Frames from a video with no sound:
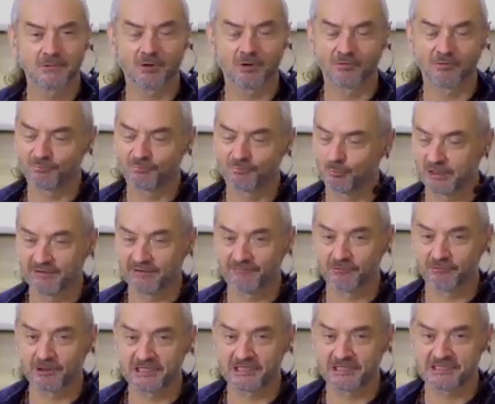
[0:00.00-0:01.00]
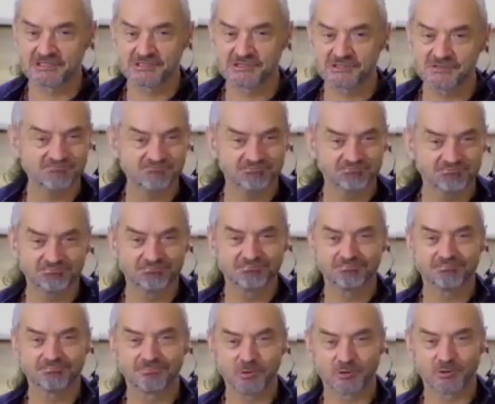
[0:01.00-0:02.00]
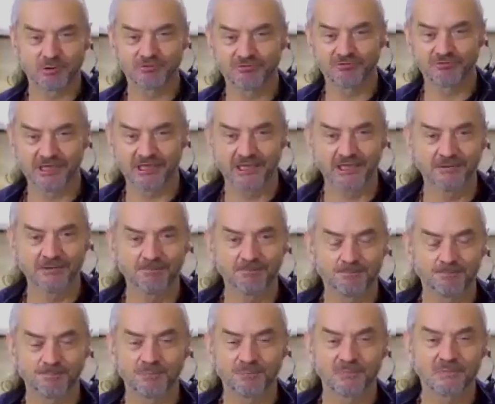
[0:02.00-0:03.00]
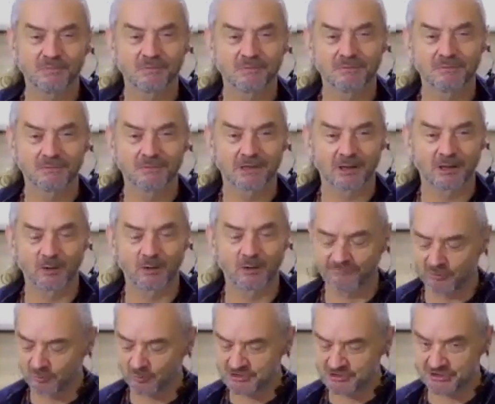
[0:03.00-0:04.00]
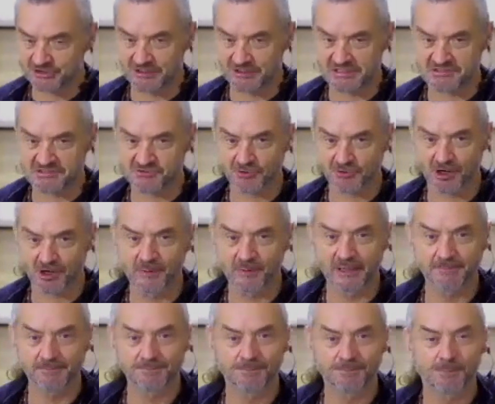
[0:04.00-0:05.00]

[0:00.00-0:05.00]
of whatever it is you're feeling, however you wish to describe it,